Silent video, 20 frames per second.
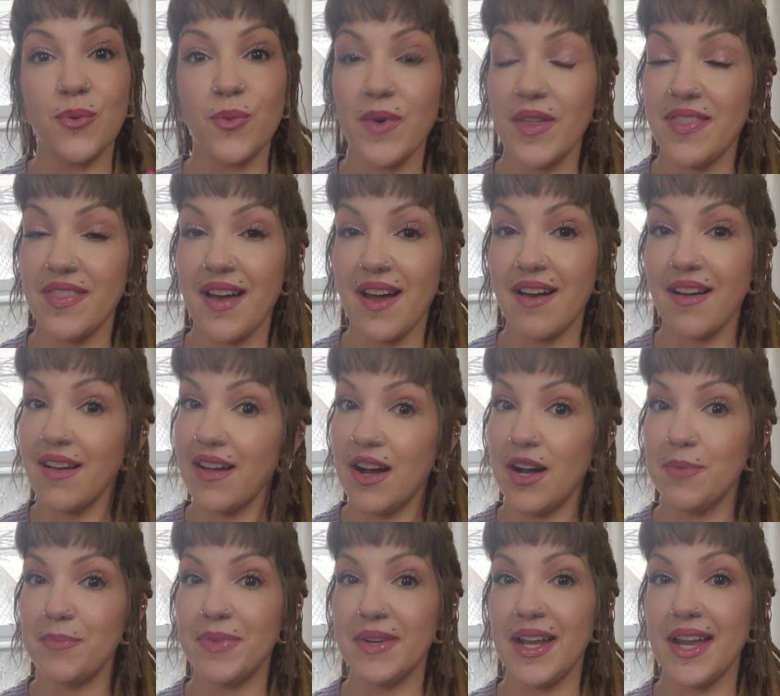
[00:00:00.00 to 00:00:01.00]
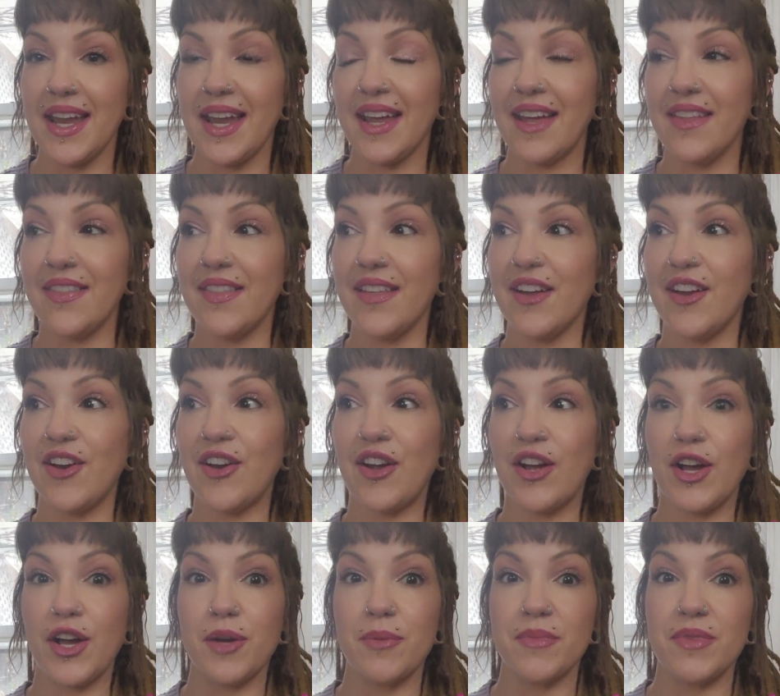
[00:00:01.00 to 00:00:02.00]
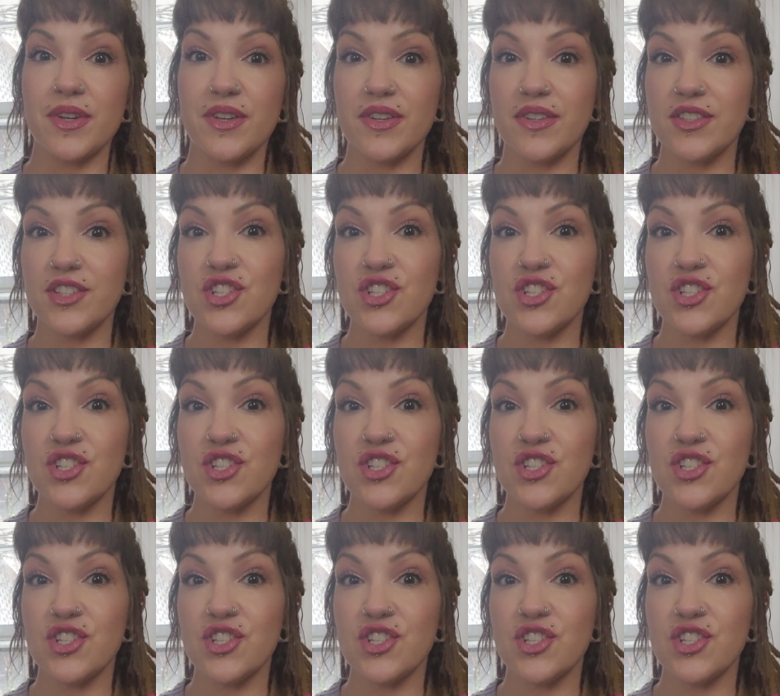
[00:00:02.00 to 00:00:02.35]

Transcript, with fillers: with that company and their um,